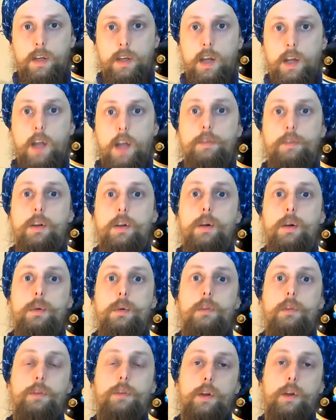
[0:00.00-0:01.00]
I've
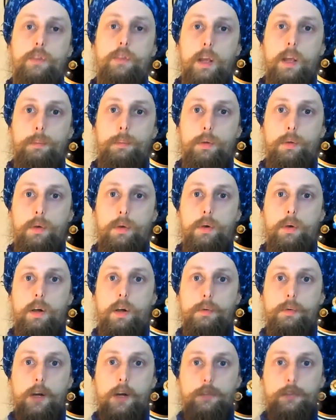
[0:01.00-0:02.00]
known, for example,
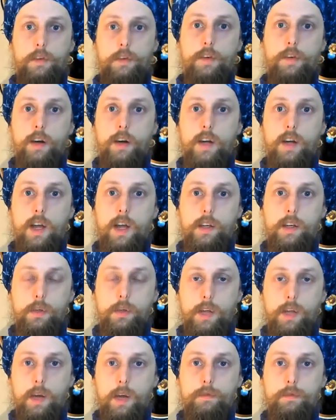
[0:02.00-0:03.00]
Rastafari who
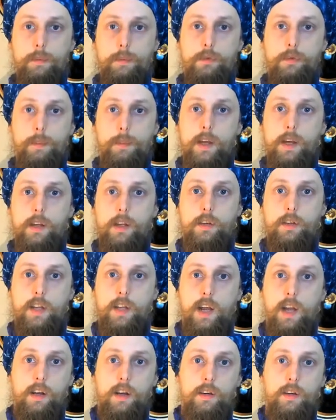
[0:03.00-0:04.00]
came from Jamaica to
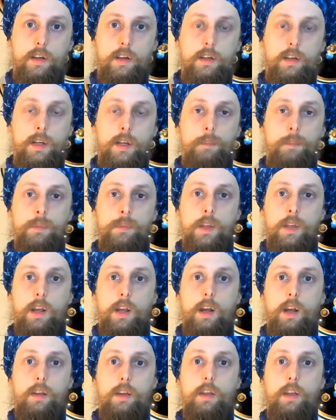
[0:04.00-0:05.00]
Canada
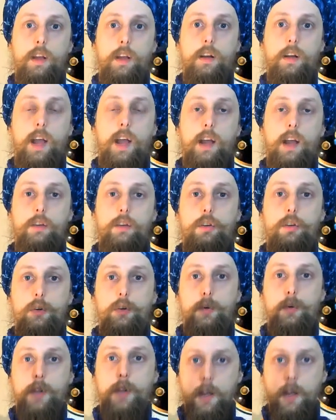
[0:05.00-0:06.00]
and then had to
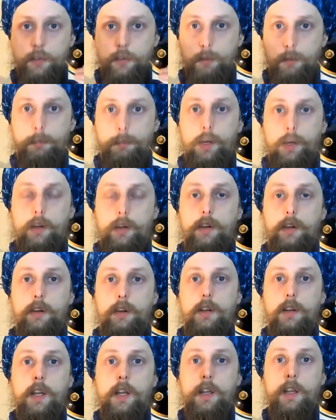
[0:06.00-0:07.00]
cut their
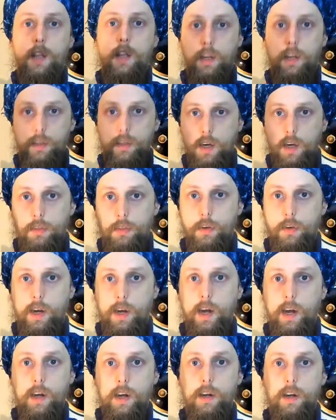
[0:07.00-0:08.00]
beard and cut their
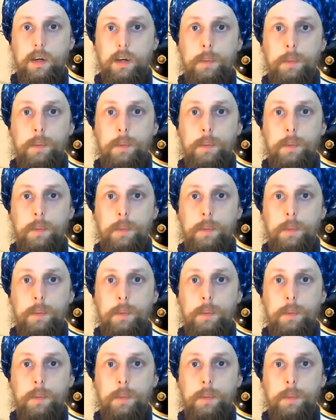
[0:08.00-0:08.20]
hair